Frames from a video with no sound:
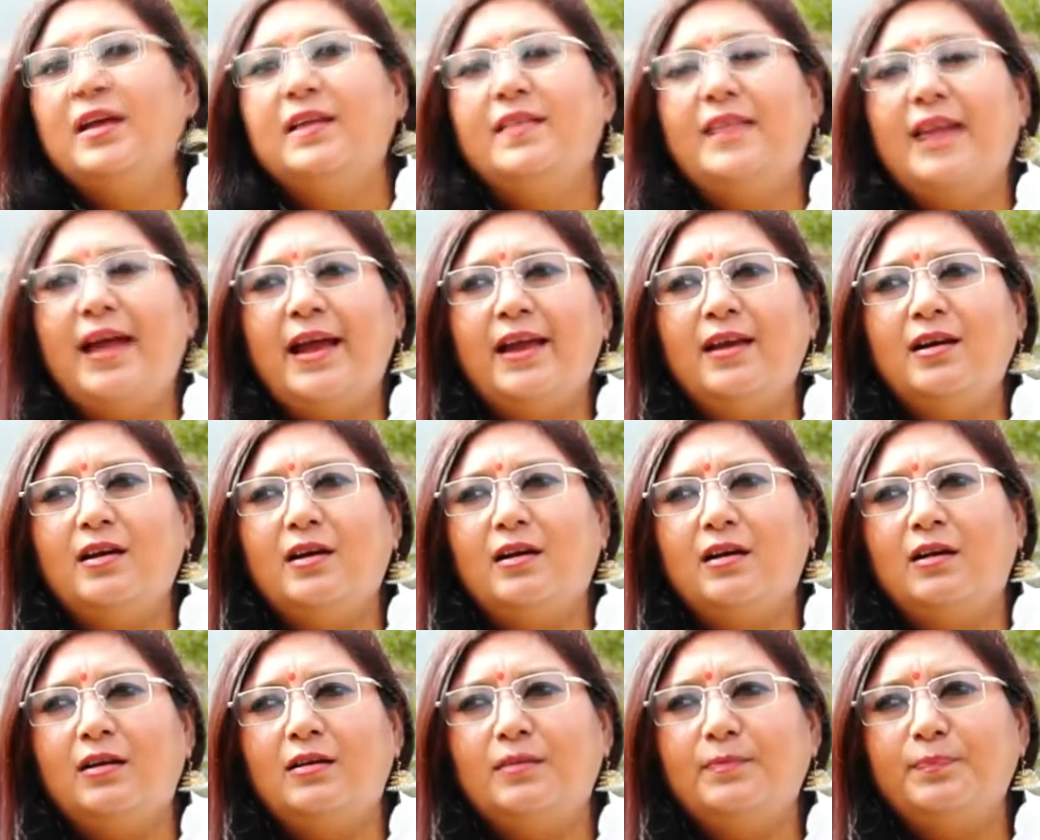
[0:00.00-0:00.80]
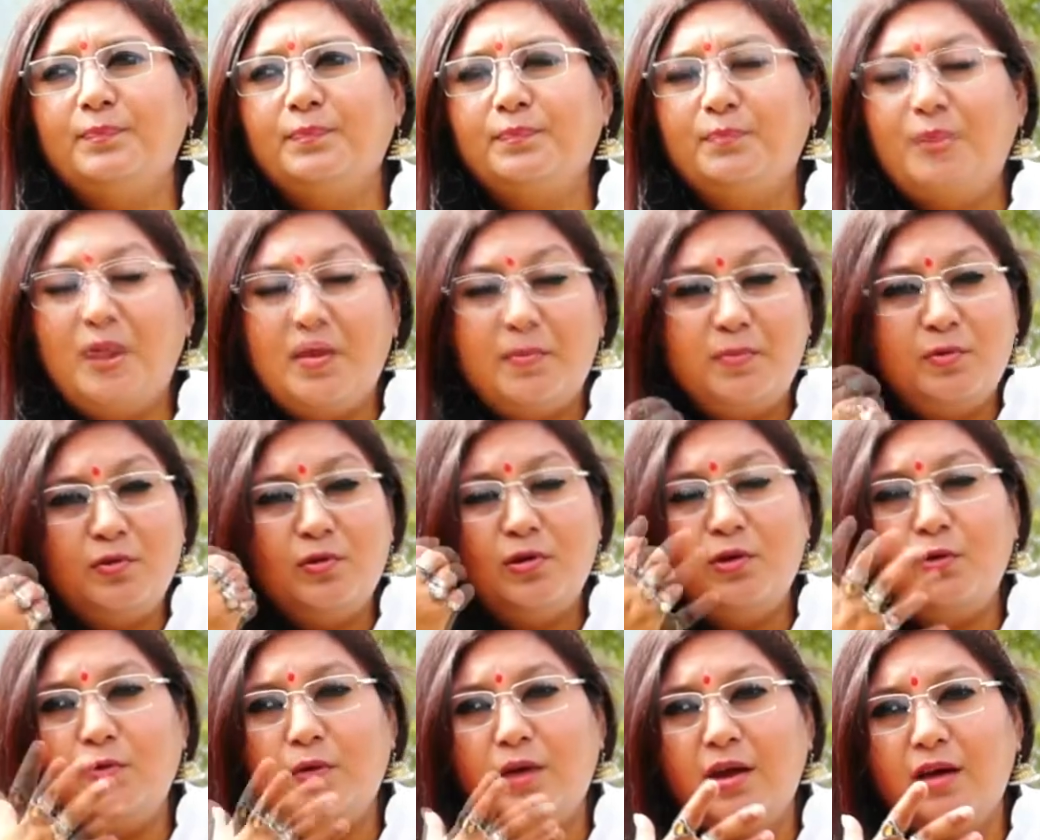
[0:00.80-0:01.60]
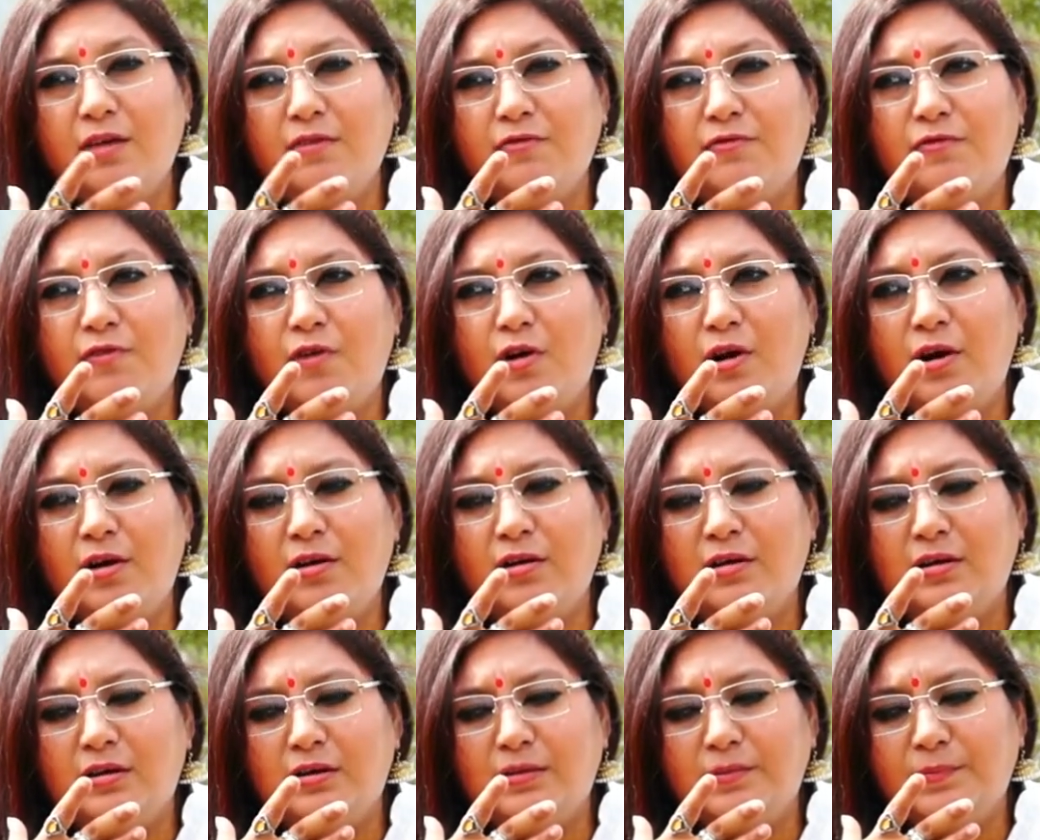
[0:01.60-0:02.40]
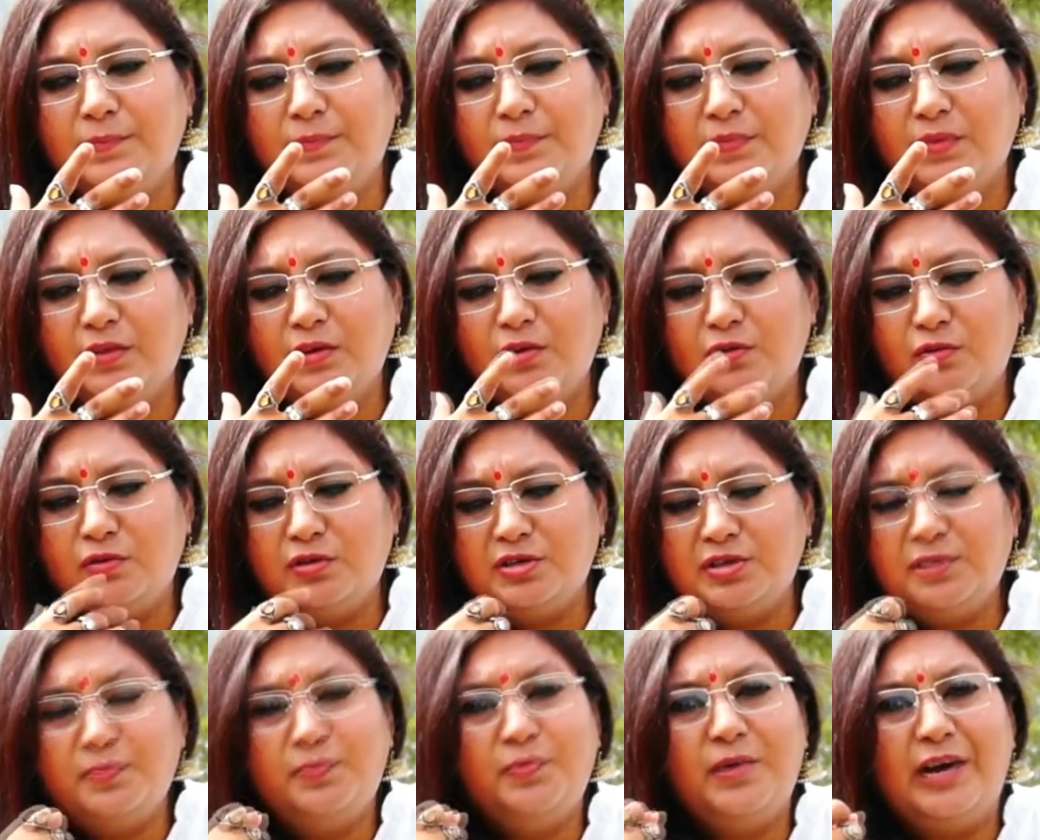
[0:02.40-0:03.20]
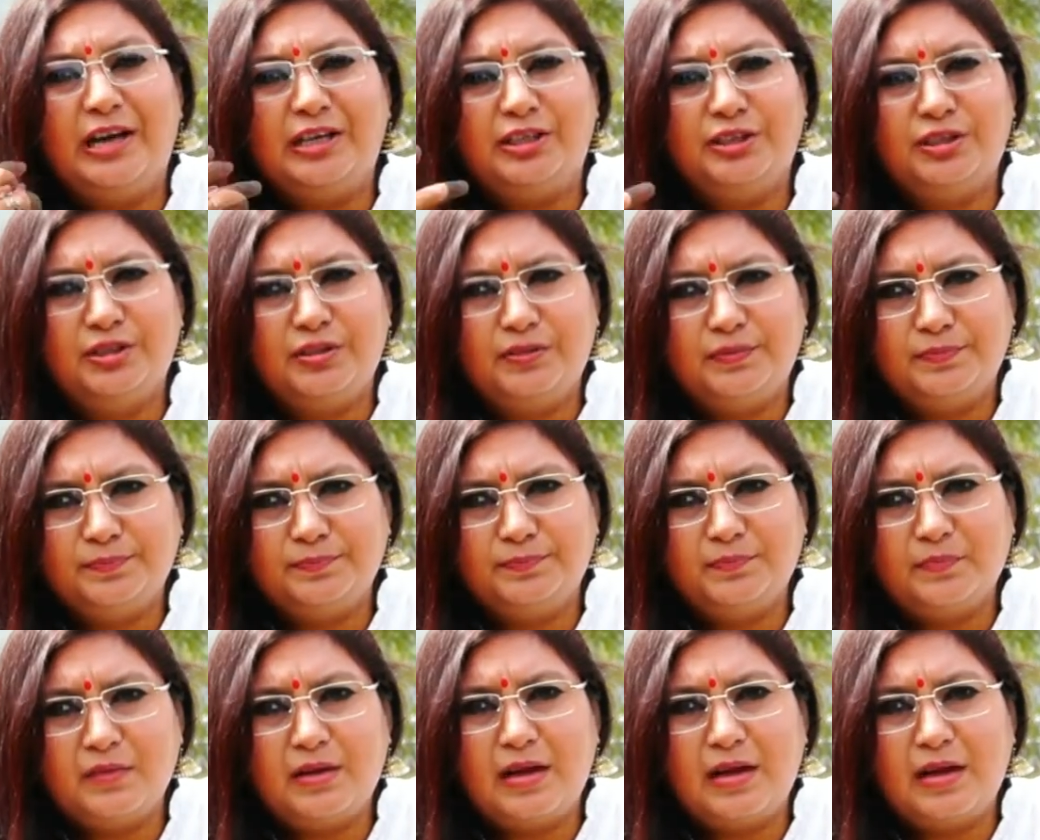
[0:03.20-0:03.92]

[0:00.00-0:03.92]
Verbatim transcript: Then uh, people are looking for uh, you know depression,